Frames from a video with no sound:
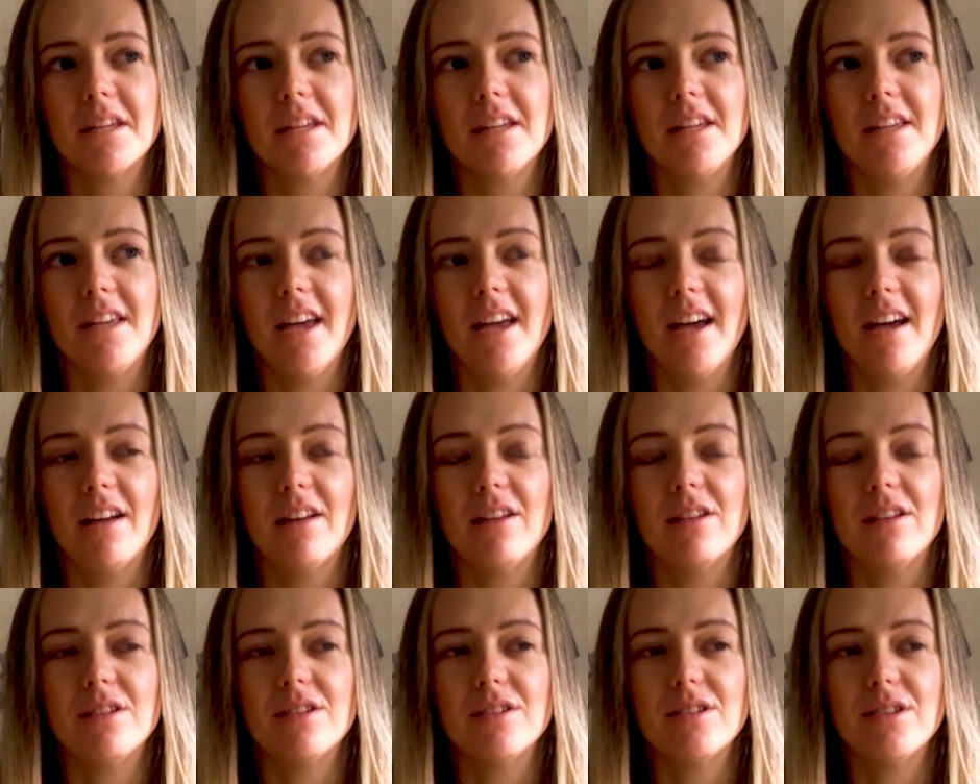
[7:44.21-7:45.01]
yeah,
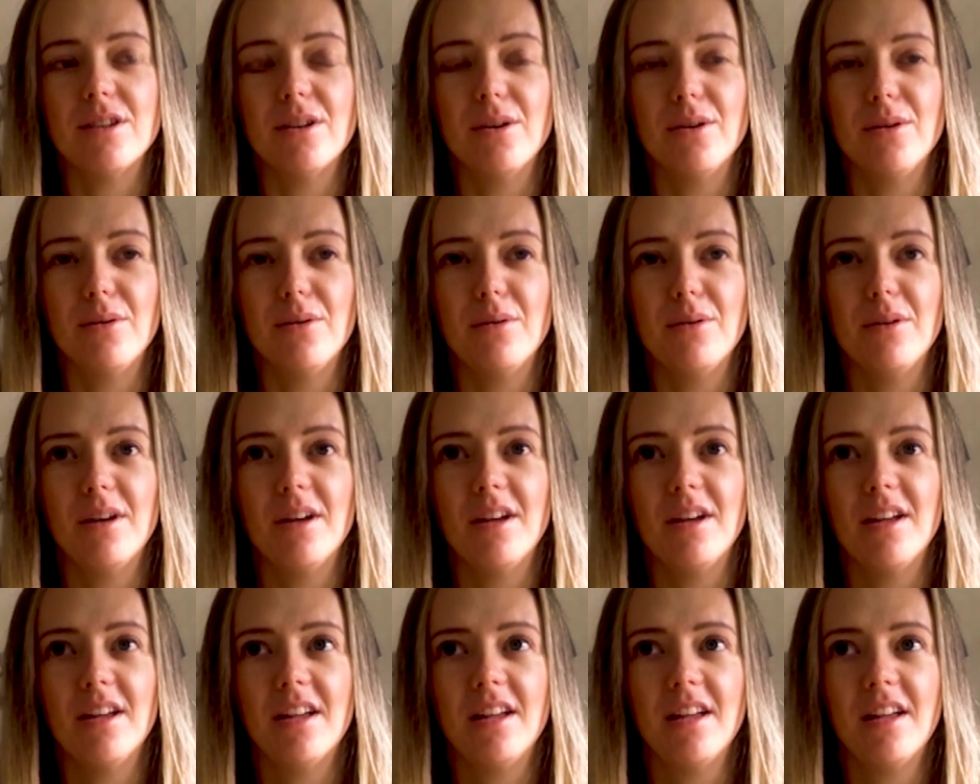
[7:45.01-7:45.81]
so
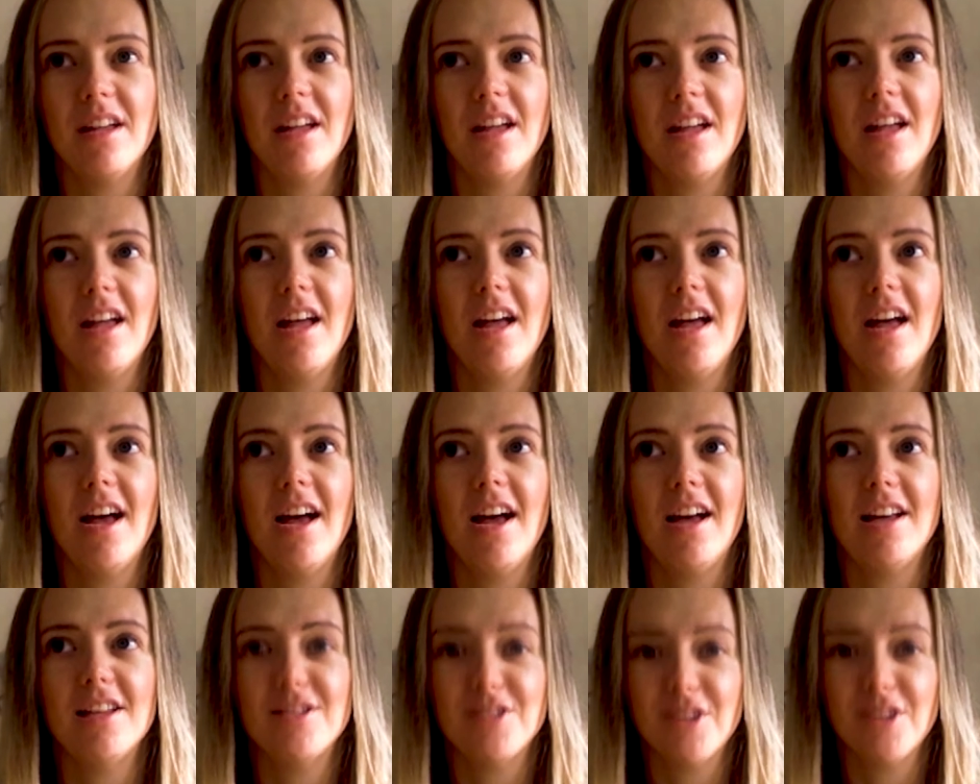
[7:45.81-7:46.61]

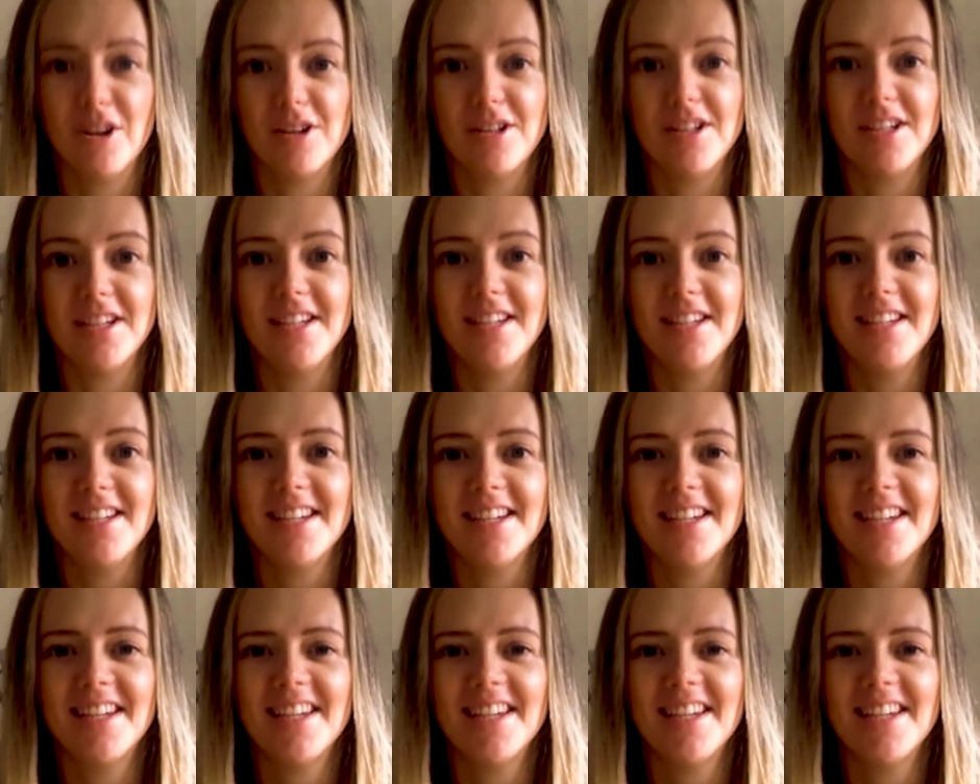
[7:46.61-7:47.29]
started.